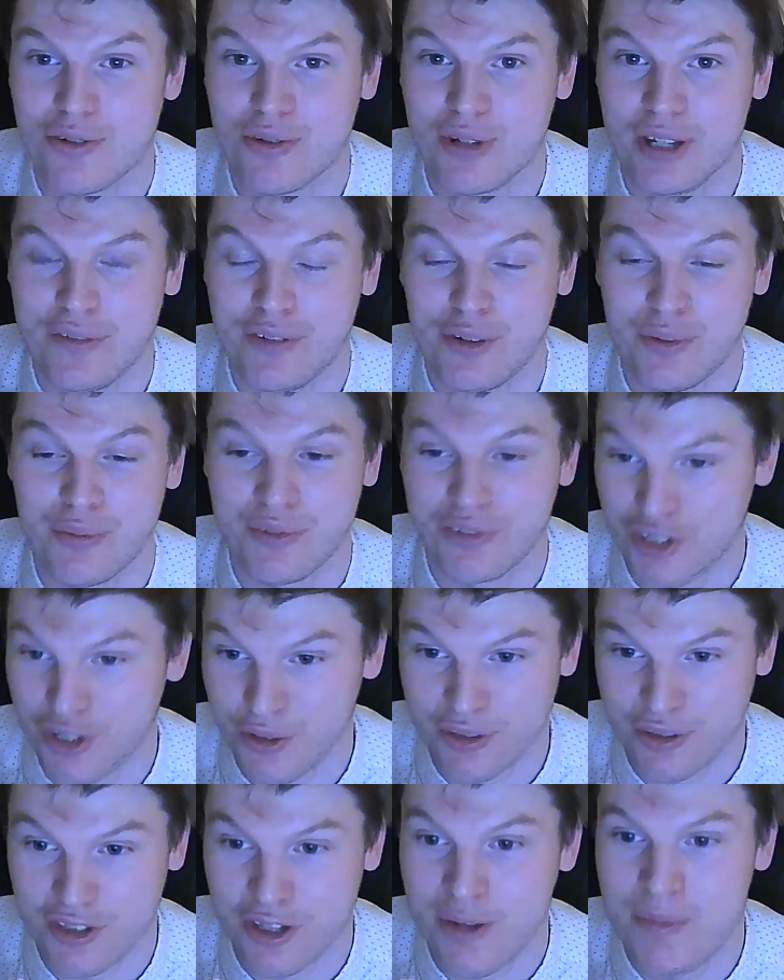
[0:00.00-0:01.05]
If you
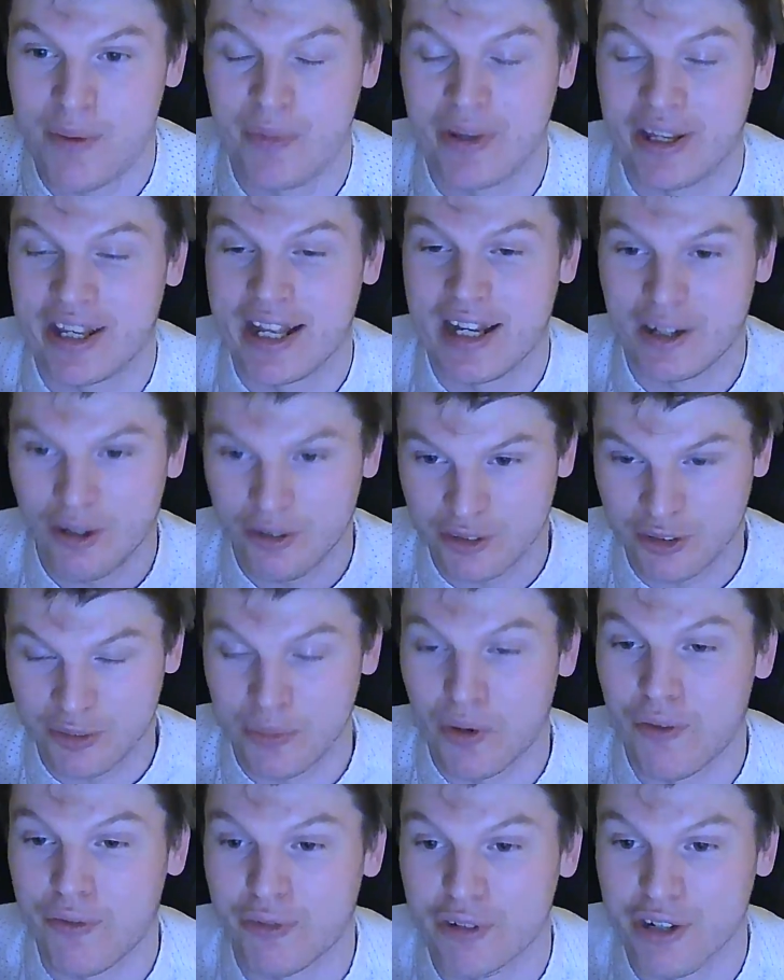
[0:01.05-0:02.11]
reduce them and we get lots of
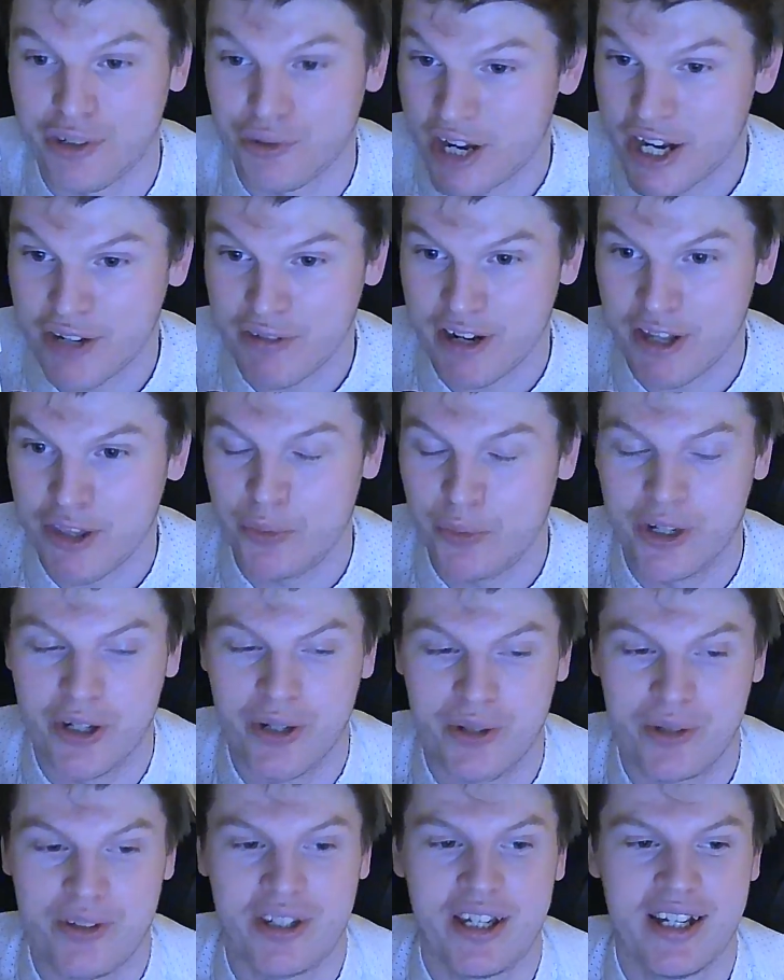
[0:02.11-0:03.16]
more free trade around the
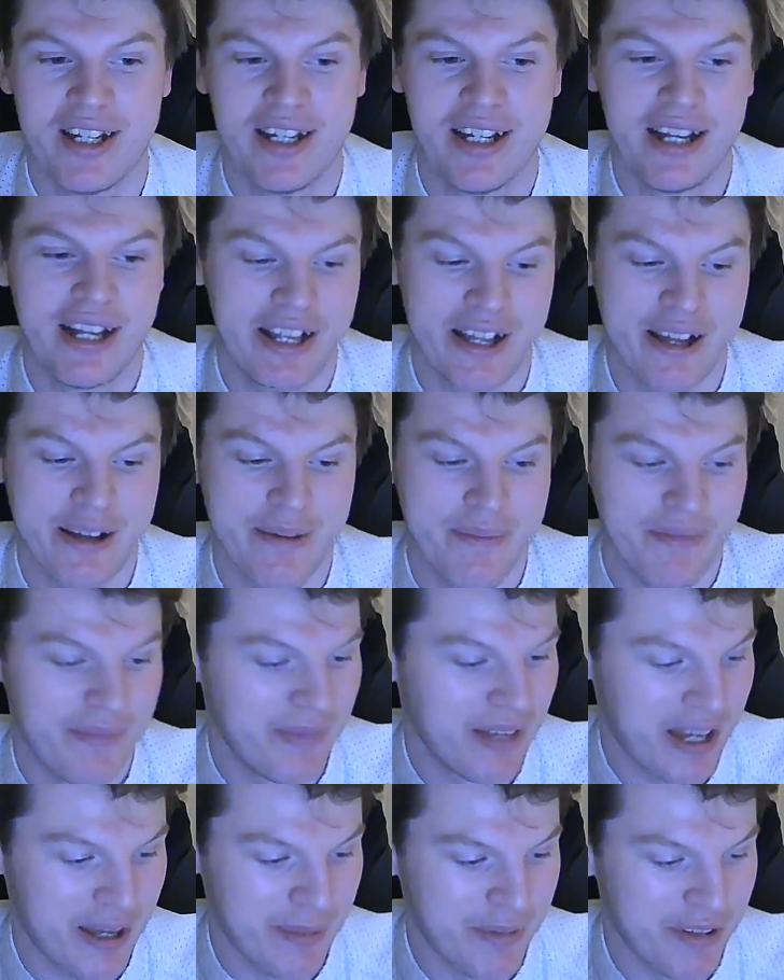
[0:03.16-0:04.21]
world. I'm
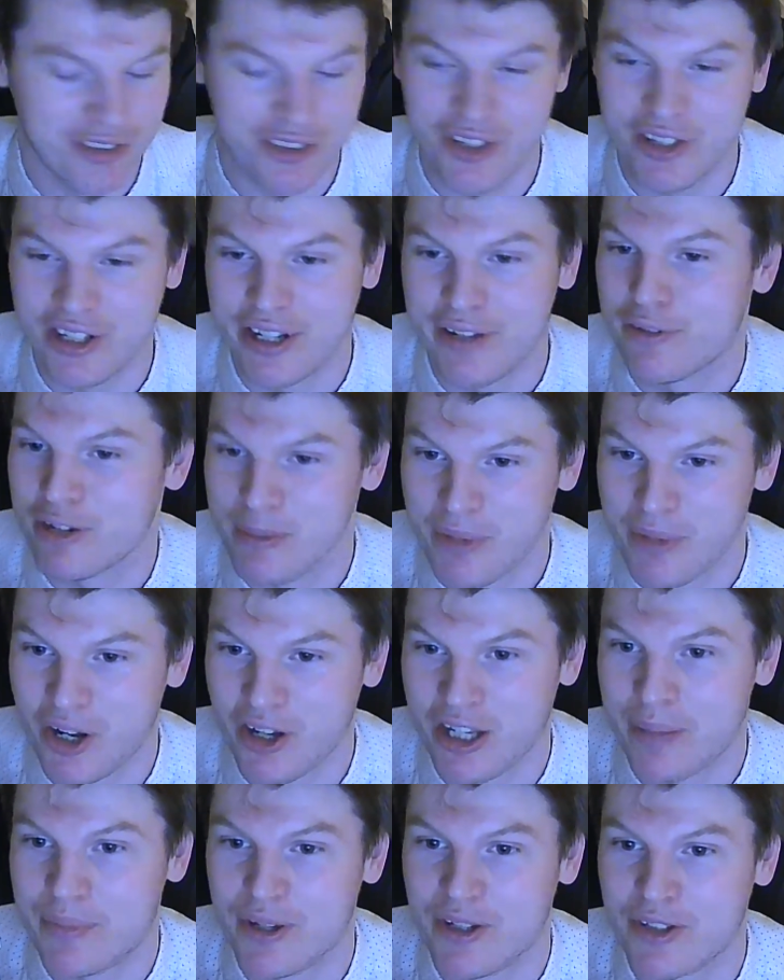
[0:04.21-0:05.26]
certainly a free
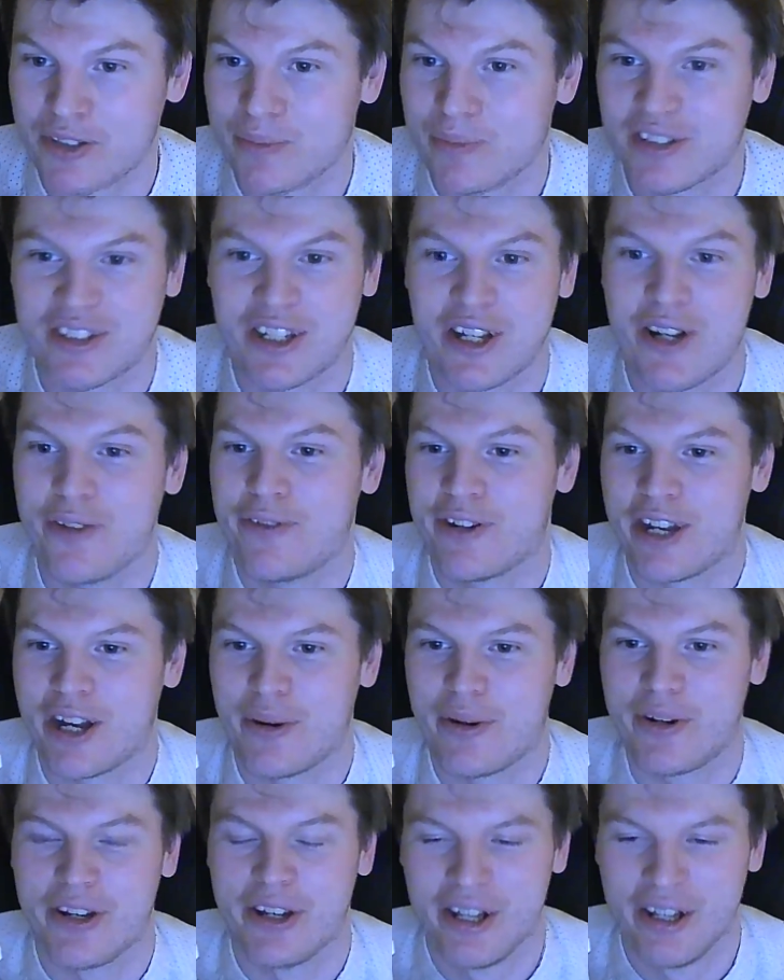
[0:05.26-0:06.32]
market person myself, and I
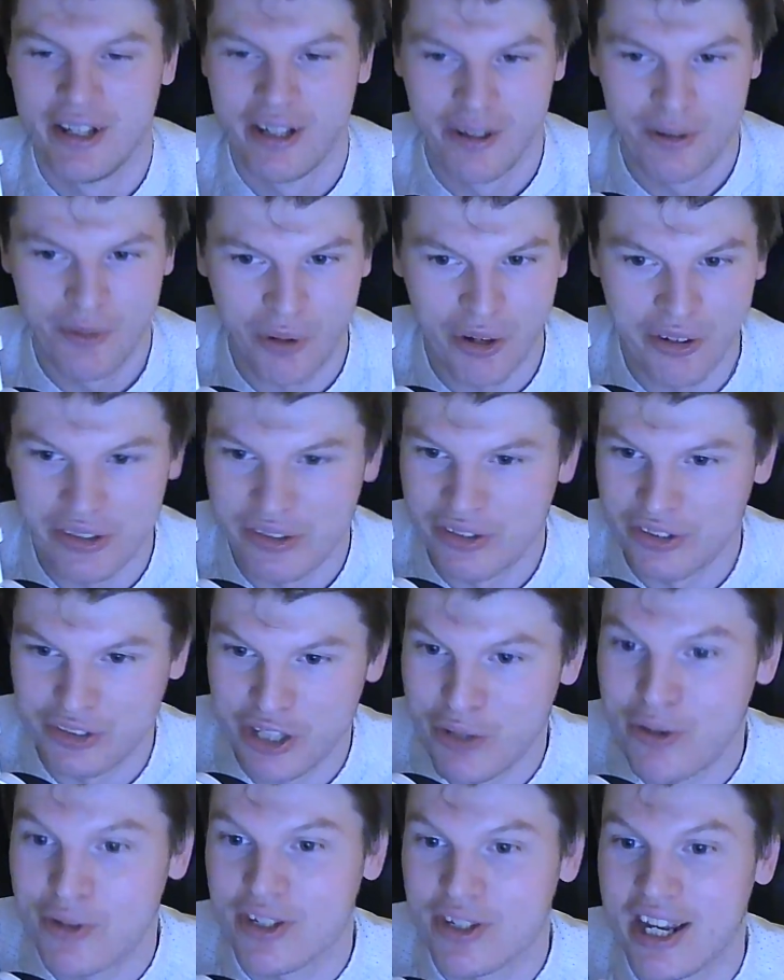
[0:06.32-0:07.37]
would want
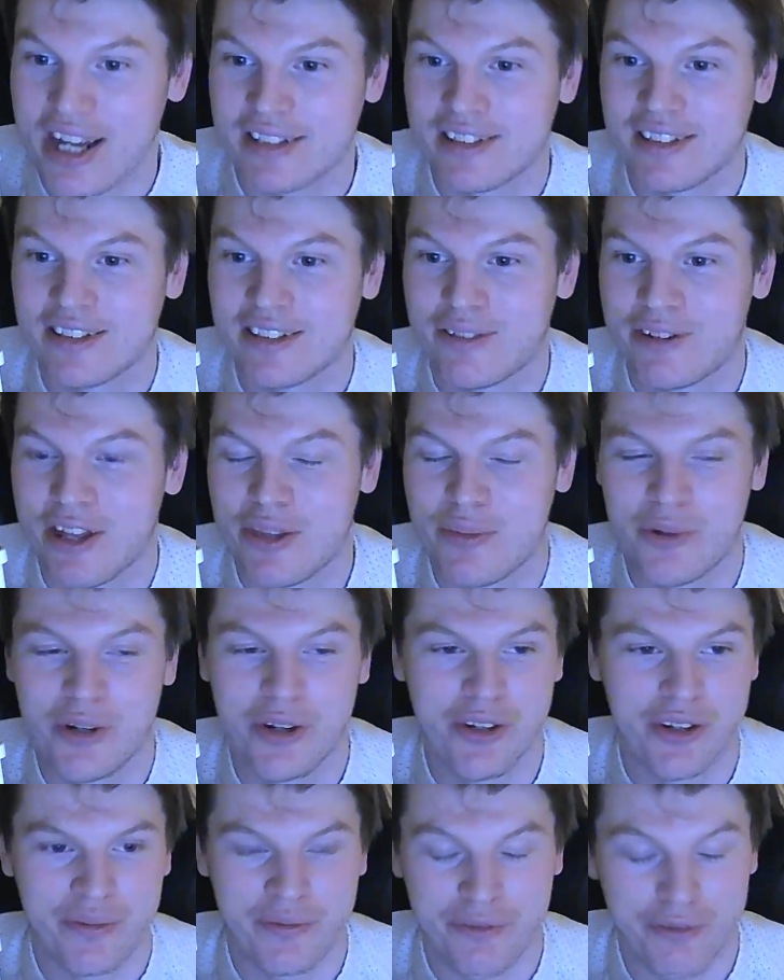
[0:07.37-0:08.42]
zero taxes around the world
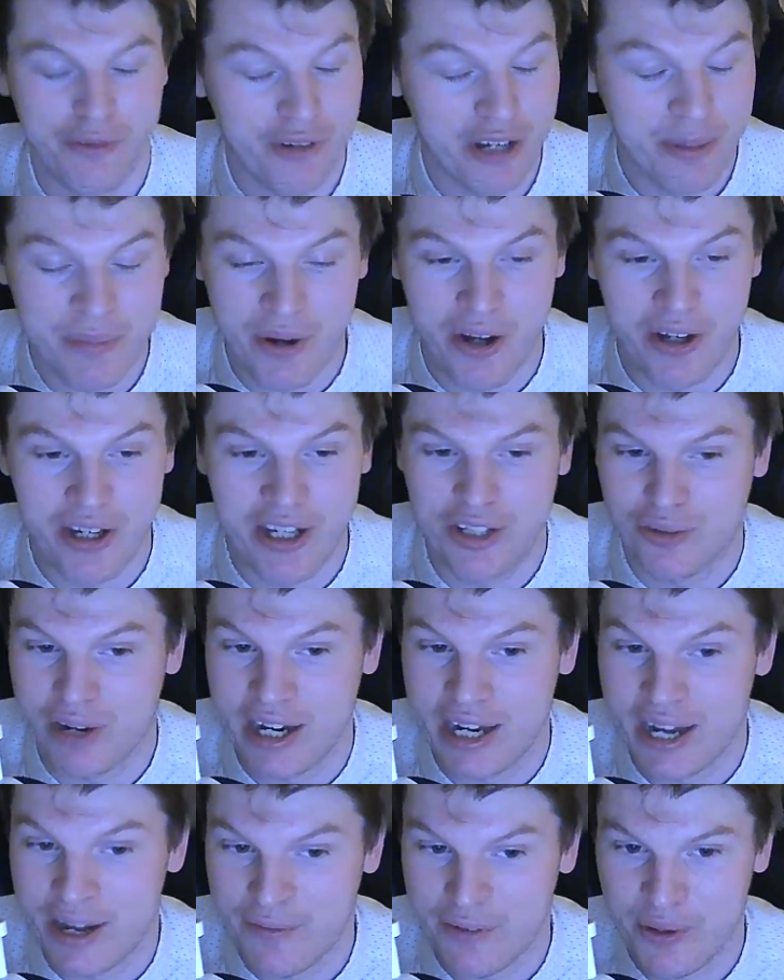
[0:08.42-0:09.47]
and free market trade
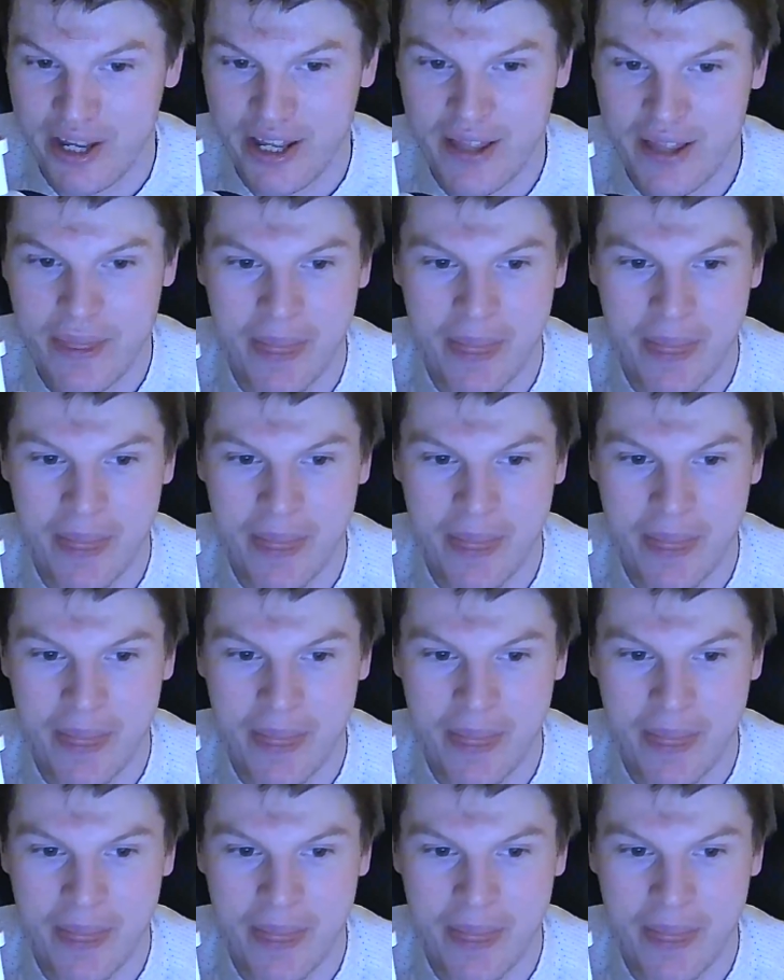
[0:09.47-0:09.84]
everywhere.